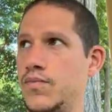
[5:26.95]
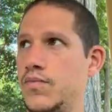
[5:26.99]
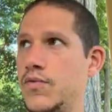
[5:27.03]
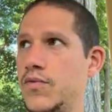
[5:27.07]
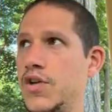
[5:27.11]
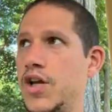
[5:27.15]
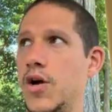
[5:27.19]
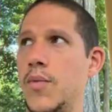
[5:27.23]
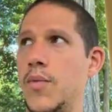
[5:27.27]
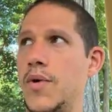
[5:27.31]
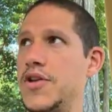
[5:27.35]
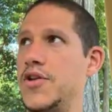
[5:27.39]

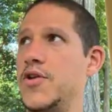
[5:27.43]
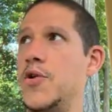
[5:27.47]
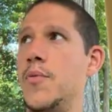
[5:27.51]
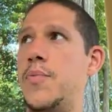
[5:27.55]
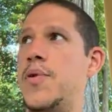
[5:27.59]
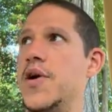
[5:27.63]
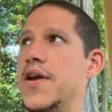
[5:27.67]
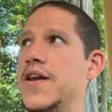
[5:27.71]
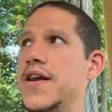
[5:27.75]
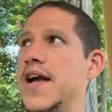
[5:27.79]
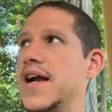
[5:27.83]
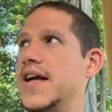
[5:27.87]
you know, when you
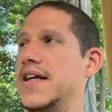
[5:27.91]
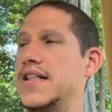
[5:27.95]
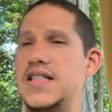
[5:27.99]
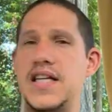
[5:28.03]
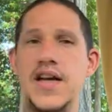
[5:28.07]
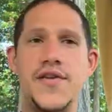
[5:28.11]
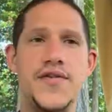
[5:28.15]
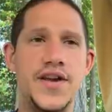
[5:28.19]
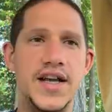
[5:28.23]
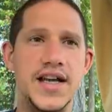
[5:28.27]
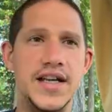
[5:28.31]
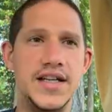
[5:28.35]
put
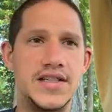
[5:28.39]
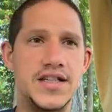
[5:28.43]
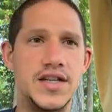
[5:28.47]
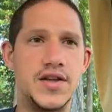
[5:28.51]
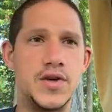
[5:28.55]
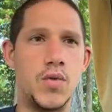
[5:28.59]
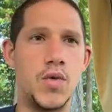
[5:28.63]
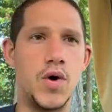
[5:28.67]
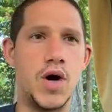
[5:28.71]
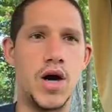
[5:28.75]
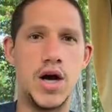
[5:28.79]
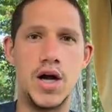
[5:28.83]
negativity into
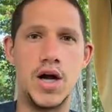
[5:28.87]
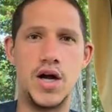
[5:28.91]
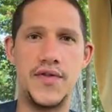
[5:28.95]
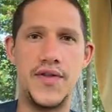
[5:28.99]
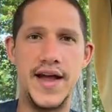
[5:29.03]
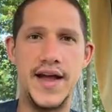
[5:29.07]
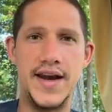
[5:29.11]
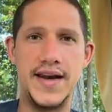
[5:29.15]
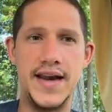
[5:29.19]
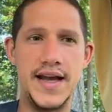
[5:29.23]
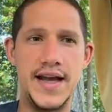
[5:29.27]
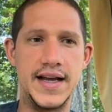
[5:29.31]
the world,
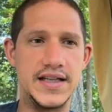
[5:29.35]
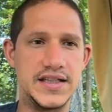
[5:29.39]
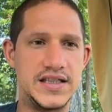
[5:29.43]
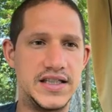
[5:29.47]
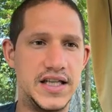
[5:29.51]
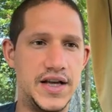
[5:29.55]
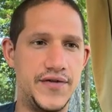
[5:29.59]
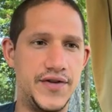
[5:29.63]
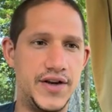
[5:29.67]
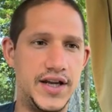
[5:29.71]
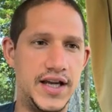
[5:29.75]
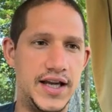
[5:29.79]
that
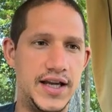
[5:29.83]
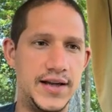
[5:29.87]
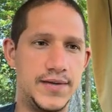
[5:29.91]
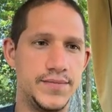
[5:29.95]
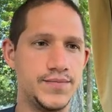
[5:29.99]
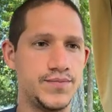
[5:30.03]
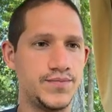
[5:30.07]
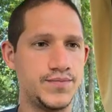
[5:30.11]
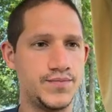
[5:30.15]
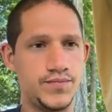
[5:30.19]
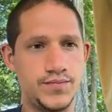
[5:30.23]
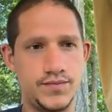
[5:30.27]
negativity
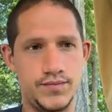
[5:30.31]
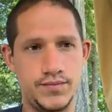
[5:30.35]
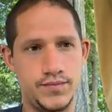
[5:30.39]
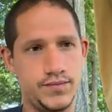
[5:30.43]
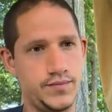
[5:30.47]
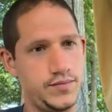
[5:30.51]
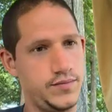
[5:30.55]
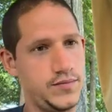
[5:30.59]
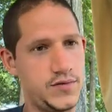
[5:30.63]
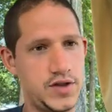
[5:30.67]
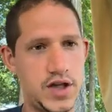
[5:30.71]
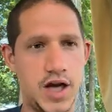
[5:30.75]

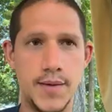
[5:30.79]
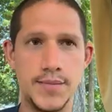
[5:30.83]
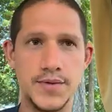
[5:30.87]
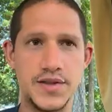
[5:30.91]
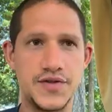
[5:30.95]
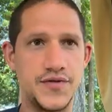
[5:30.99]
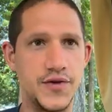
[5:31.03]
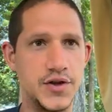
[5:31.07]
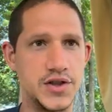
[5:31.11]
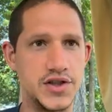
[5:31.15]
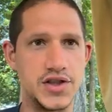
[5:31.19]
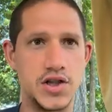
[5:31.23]
comes
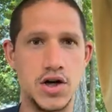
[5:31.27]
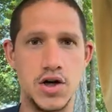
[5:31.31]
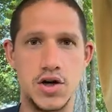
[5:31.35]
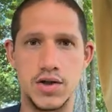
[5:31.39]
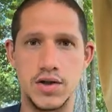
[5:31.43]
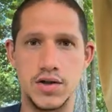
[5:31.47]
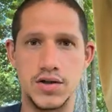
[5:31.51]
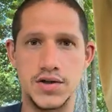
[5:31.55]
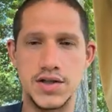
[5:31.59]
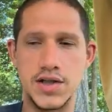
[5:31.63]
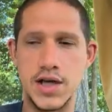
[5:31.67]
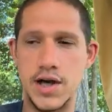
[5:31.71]
full
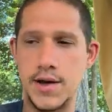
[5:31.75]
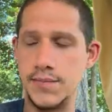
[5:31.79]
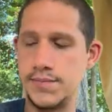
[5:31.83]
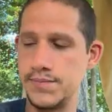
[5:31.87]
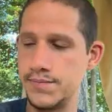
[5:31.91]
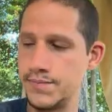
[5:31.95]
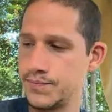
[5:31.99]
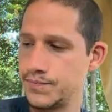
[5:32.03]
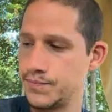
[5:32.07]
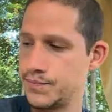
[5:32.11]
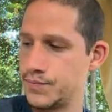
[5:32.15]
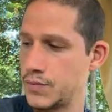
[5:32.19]
circle. So,
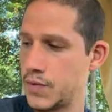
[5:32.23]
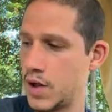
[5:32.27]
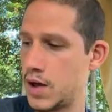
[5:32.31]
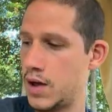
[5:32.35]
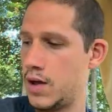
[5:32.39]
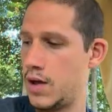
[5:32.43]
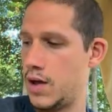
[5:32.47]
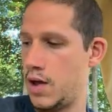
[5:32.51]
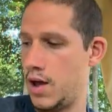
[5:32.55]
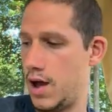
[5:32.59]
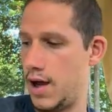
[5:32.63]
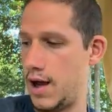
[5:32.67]

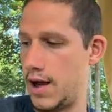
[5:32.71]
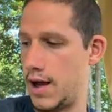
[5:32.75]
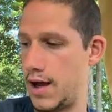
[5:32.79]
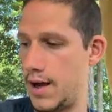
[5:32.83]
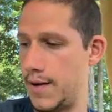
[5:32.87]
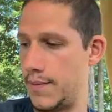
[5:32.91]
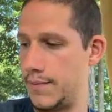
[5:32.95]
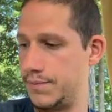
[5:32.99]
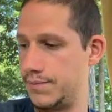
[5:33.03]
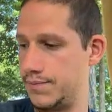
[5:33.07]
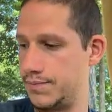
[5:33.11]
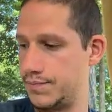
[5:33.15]

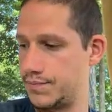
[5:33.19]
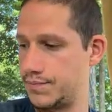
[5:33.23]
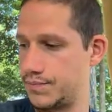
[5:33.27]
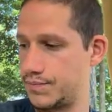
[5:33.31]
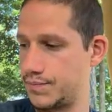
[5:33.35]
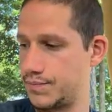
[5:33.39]
um,